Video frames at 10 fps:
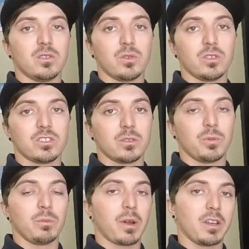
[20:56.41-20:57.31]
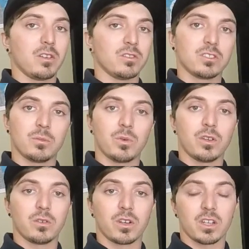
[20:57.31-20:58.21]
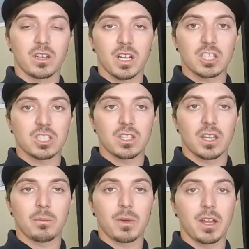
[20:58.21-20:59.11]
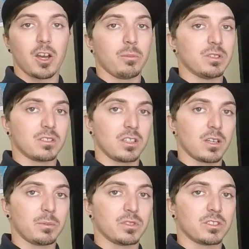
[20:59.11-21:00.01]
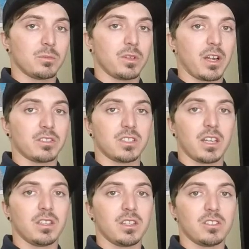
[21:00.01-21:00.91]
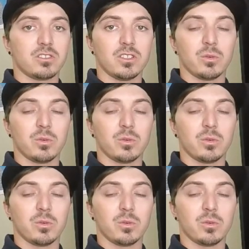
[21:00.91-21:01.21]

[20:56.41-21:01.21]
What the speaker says: or someone might know someone or a connection that might help us link up with someone outside the industry,